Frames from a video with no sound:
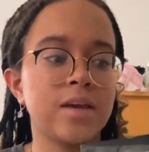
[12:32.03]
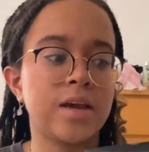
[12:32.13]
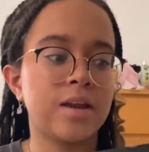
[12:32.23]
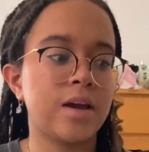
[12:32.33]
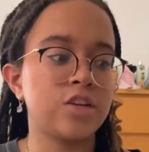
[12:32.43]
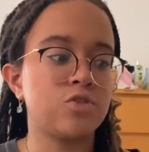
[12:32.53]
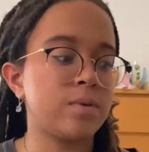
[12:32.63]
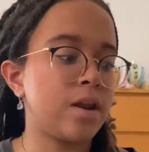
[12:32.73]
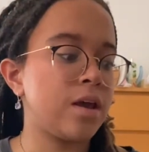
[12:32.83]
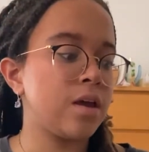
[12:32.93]
And I just
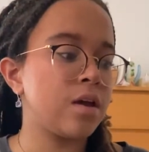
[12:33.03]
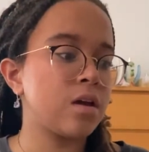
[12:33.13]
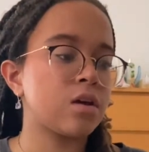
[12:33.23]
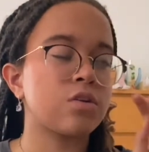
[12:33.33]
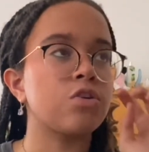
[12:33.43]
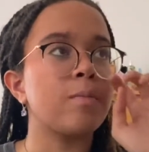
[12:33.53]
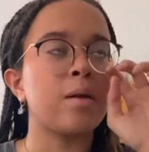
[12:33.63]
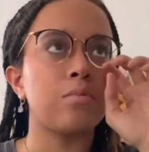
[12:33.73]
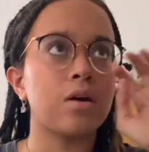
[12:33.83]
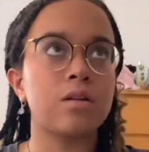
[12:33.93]
read Good Girl
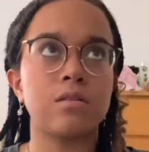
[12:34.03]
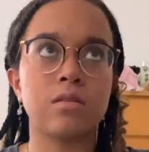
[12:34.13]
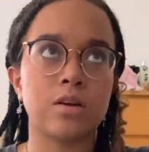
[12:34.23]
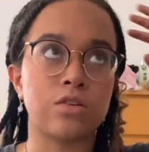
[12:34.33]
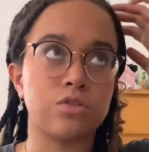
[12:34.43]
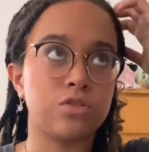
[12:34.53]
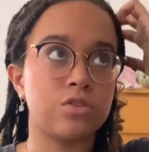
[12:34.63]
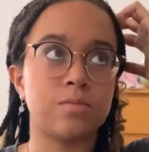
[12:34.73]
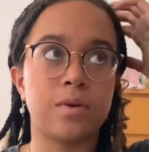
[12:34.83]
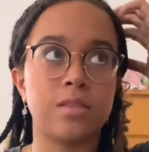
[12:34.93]
Bad Blood like earlier
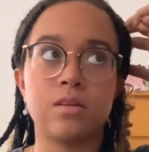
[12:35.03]
this month,